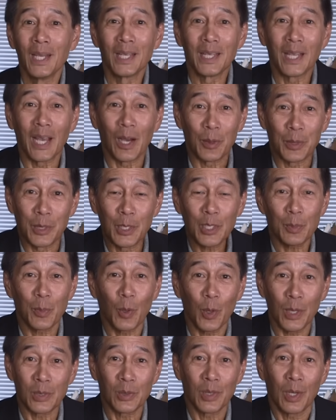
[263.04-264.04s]
Now at this
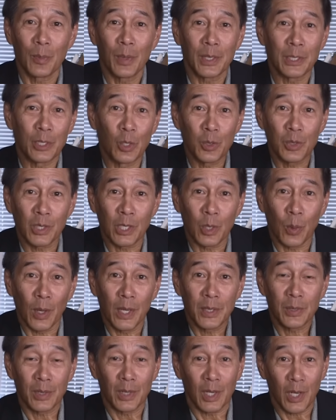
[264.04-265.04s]
point, someone usually
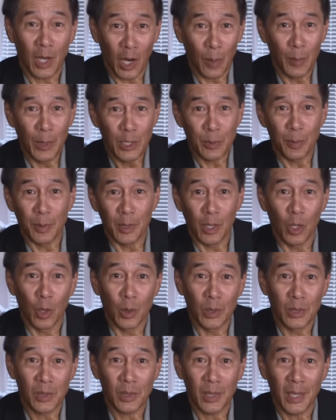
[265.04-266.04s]
writes in the comments below
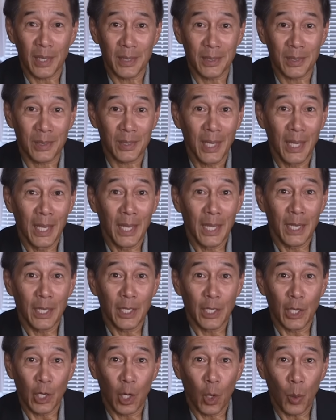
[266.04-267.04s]
and says,
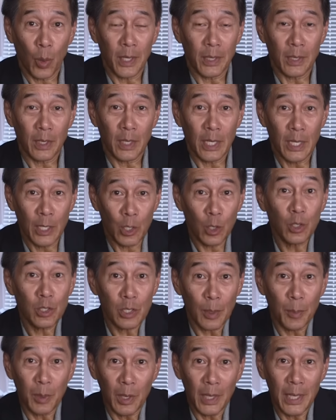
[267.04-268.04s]
you know what, here's
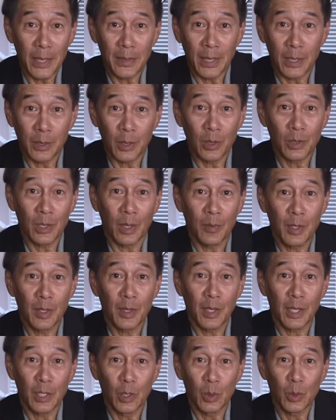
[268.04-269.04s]
a plate that does
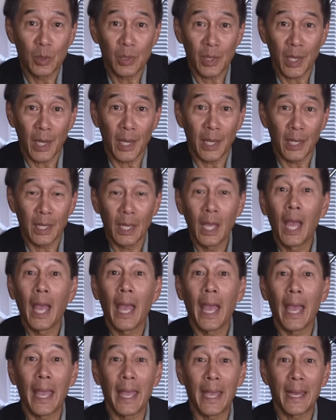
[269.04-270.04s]
everything you say.
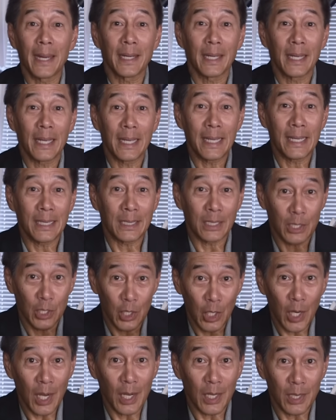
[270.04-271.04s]
And it
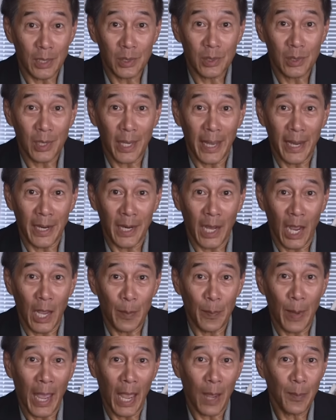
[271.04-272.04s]
does, and
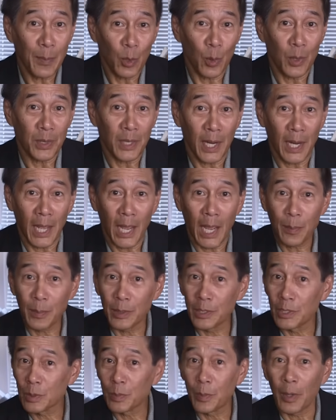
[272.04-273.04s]
I'm happy when that
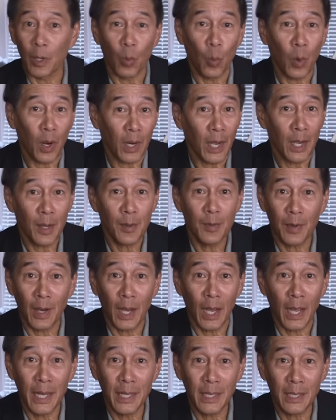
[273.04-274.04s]
happens, but what I
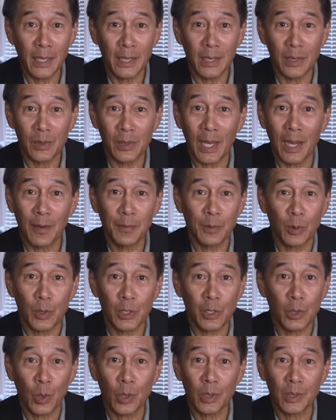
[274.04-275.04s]
find is after a
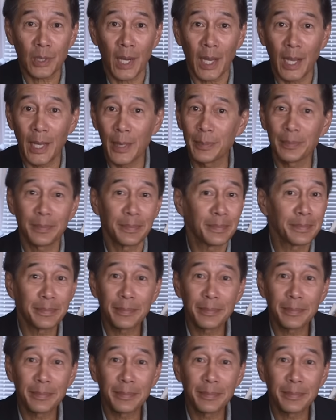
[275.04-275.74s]
short time,